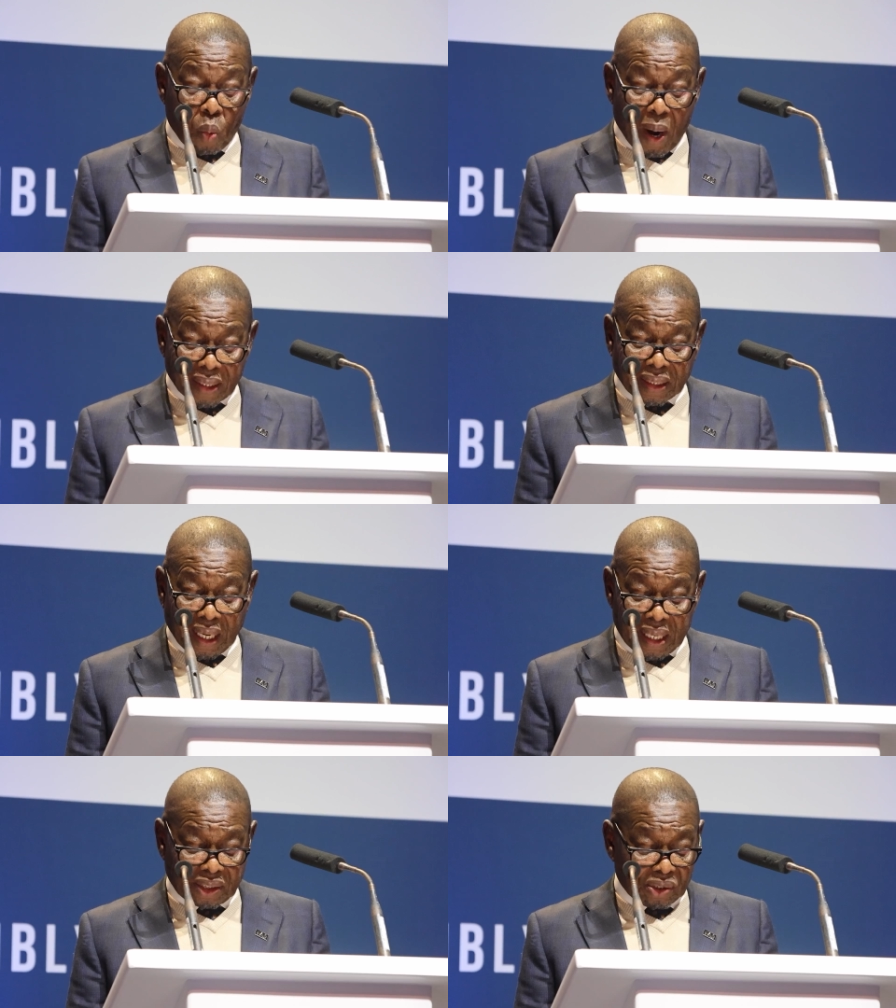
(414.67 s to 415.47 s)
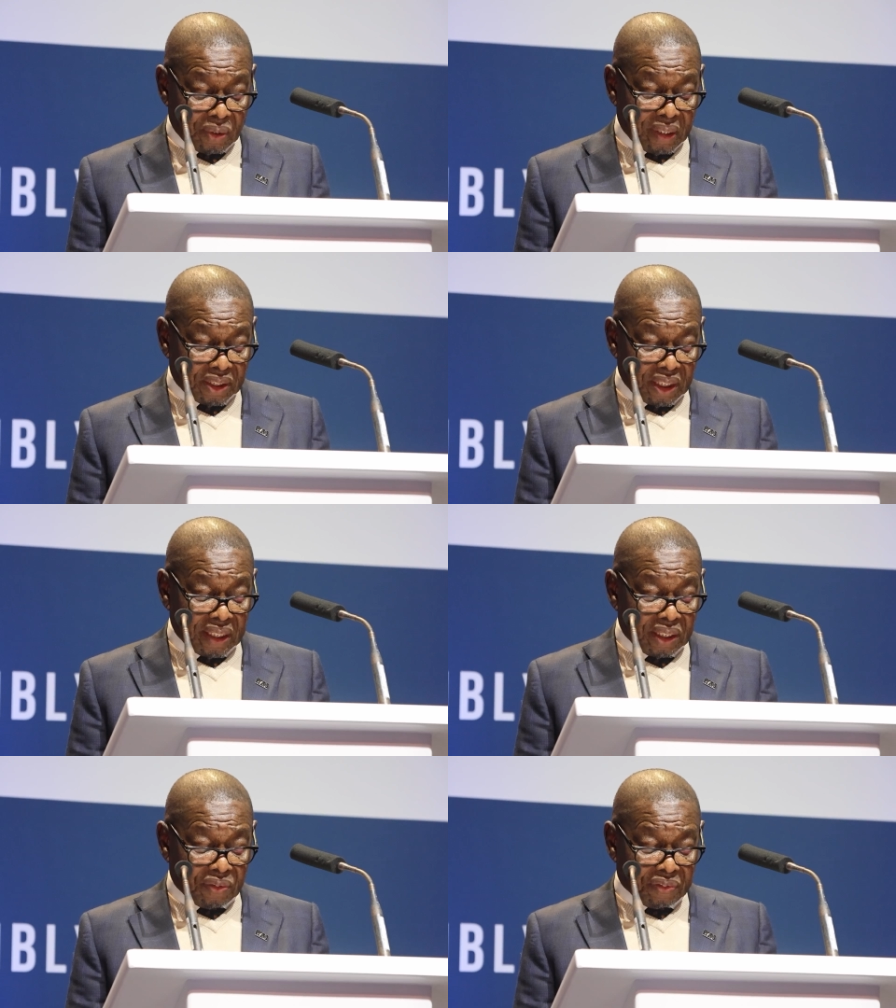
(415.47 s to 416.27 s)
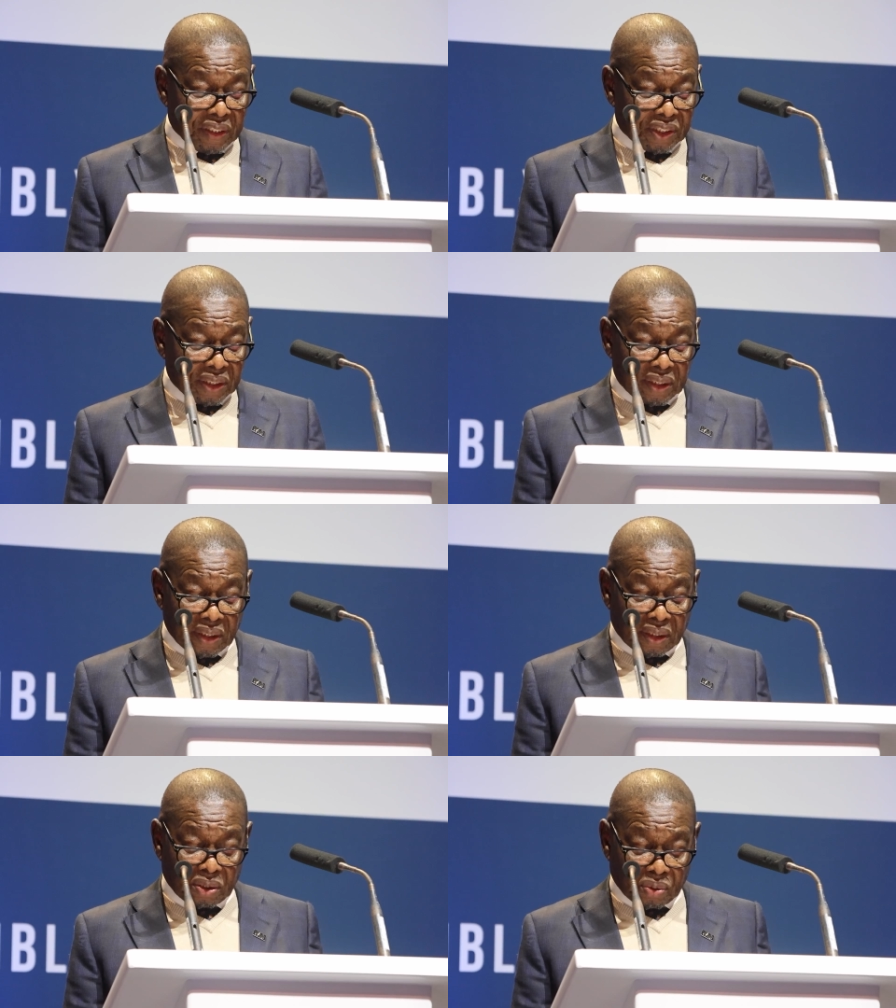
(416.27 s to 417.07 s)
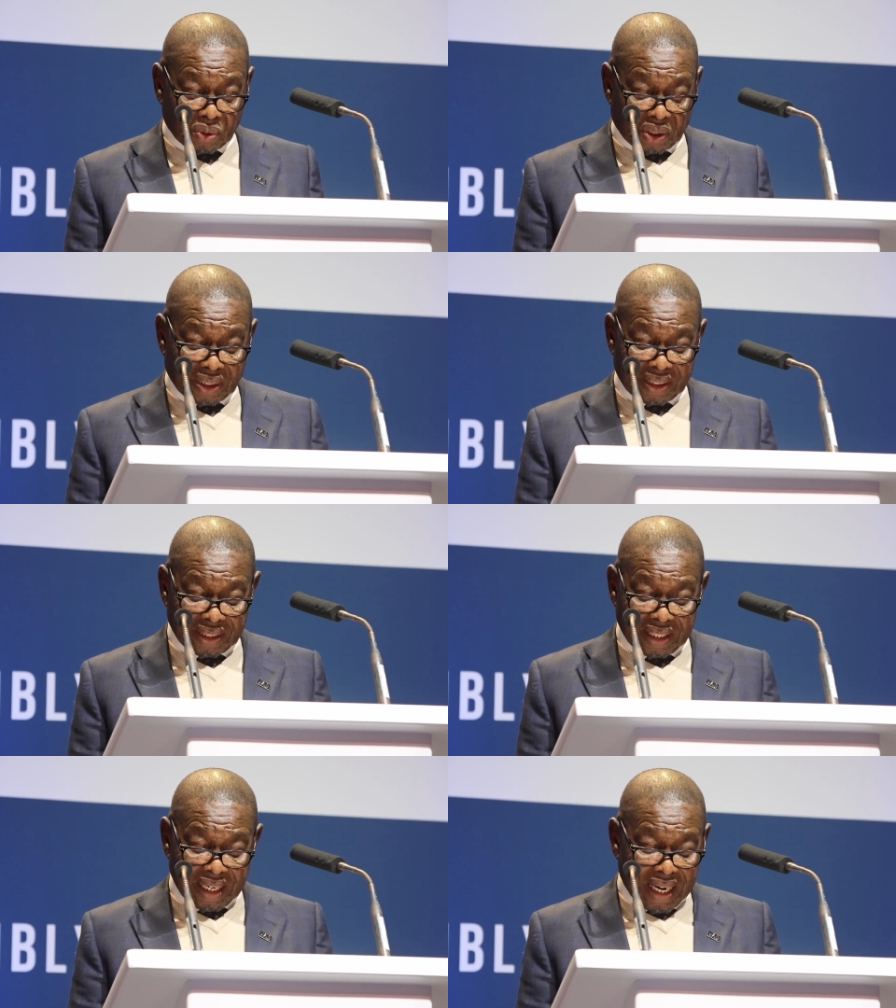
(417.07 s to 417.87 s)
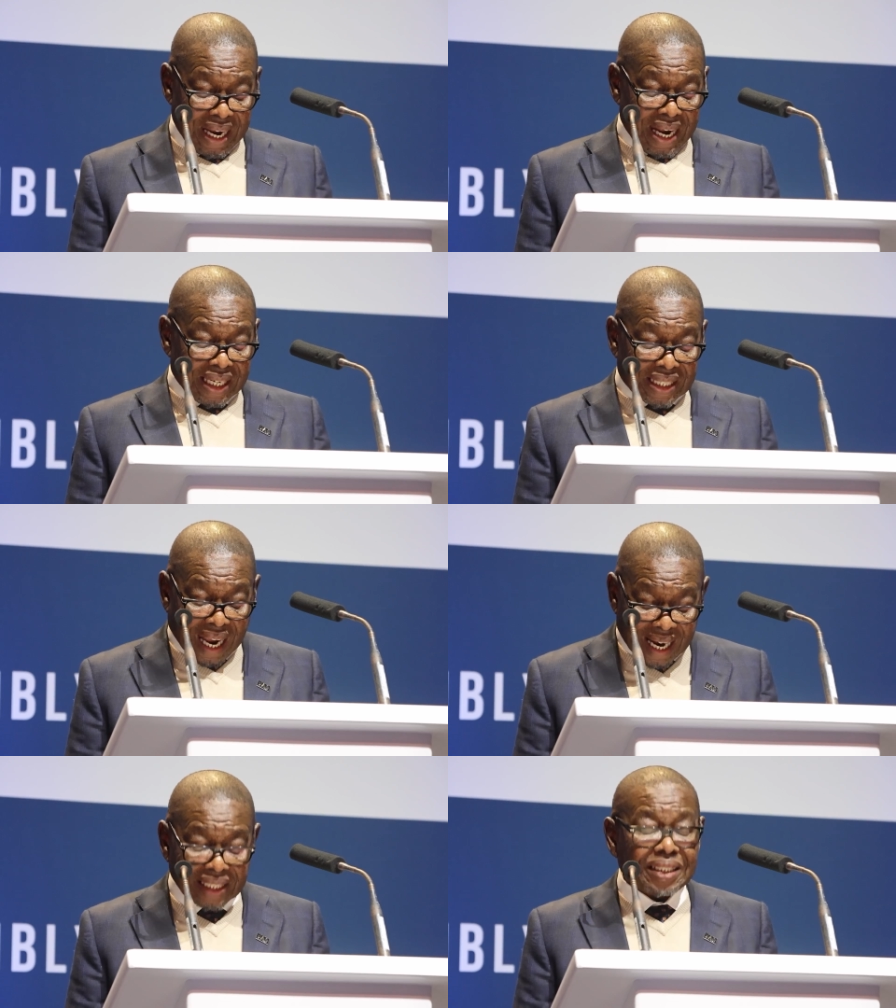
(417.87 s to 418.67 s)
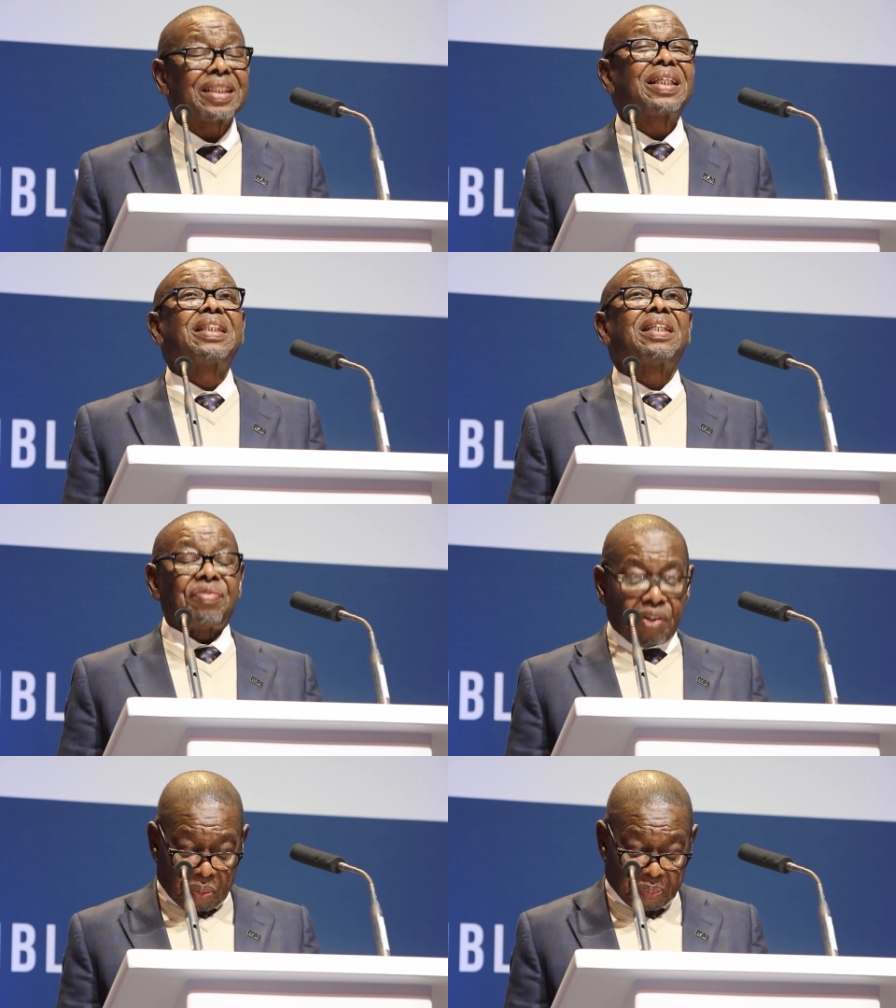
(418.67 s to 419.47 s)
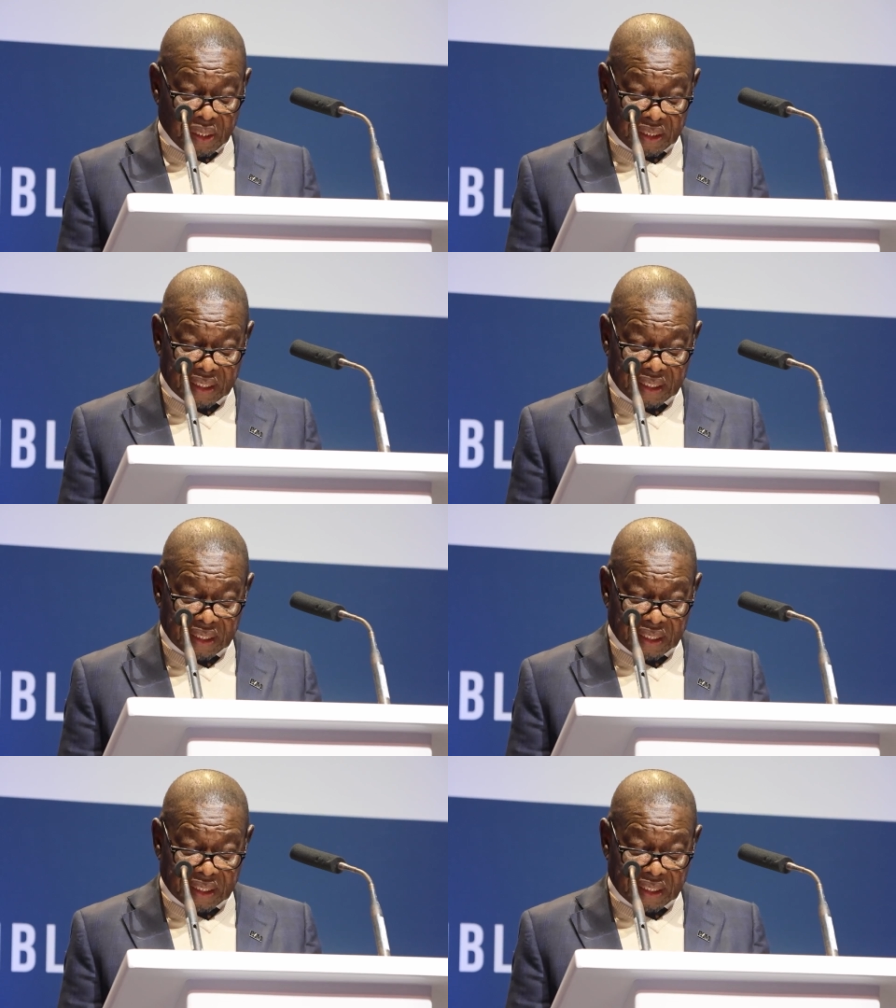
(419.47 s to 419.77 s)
world-class knowledge and innovation institutions, targeted at developing